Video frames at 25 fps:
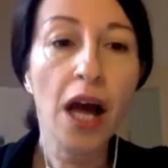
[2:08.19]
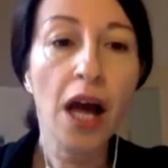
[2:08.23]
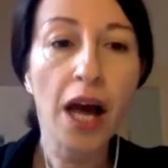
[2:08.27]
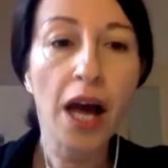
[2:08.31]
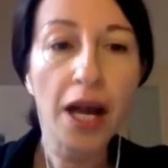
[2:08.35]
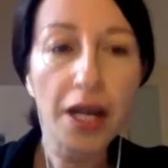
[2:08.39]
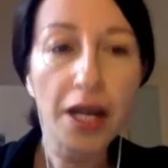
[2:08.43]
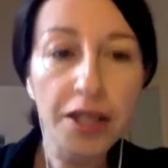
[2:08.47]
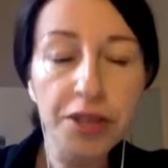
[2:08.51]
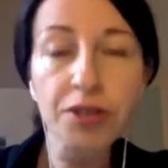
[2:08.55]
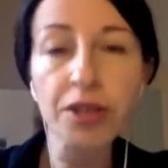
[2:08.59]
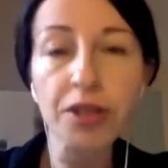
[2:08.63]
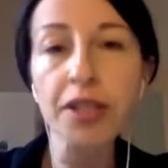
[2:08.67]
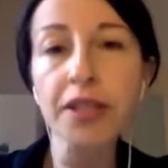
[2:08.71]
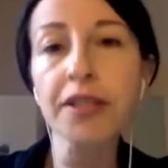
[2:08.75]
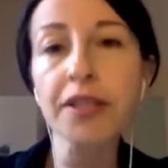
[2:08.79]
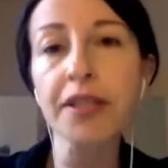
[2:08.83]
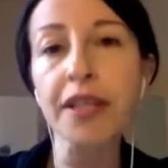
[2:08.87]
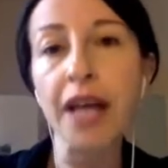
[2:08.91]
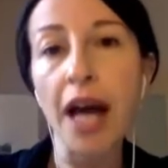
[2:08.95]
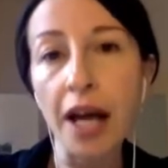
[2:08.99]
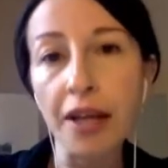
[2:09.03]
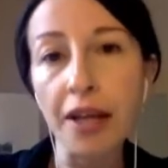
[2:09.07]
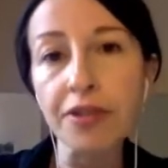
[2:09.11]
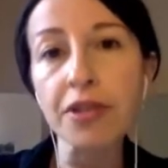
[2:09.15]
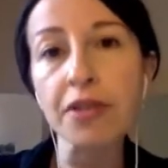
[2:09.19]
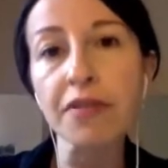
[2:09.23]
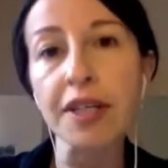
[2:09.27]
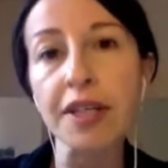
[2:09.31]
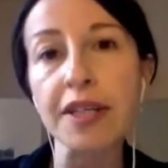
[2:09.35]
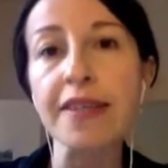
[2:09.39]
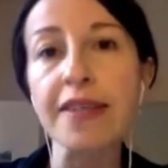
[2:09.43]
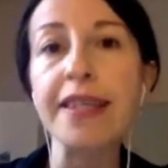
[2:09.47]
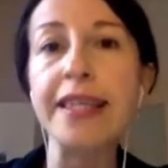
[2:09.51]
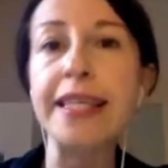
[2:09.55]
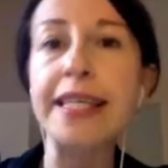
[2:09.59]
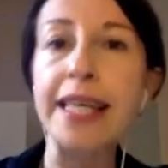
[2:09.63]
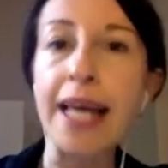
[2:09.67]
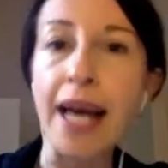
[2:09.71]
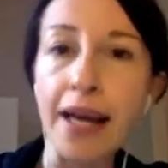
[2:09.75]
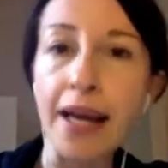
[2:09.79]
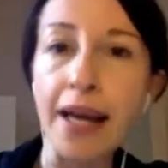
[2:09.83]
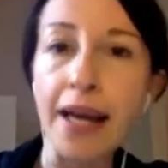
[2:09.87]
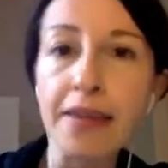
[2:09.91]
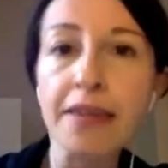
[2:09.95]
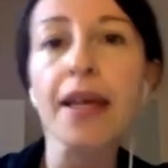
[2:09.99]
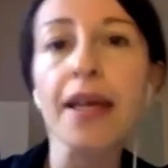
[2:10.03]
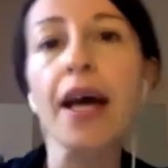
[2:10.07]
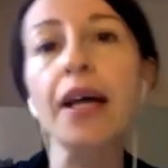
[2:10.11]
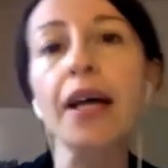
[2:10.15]
actually the answer is
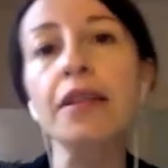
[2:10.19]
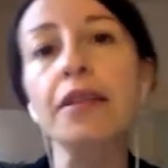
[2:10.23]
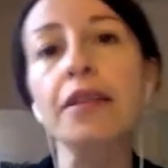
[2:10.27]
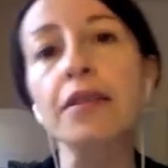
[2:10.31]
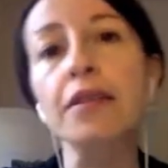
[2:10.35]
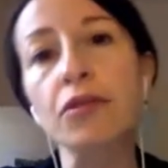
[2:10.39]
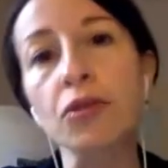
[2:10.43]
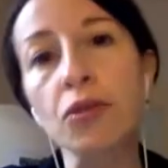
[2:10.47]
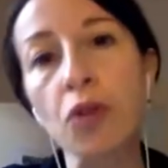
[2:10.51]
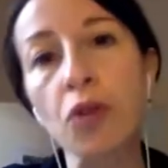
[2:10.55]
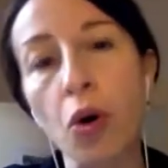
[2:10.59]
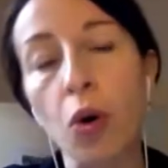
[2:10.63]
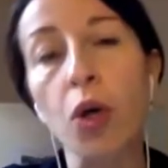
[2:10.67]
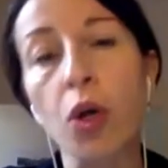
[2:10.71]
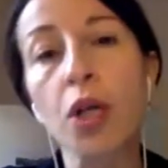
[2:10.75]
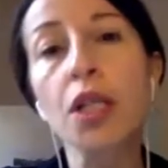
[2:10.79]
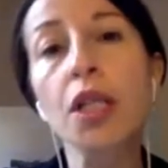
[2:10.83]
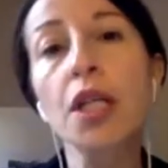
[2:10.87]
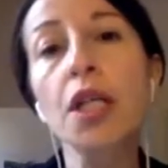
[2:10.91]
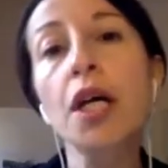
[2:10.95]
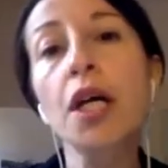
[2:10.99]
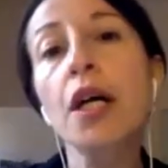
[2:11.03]
yes and no.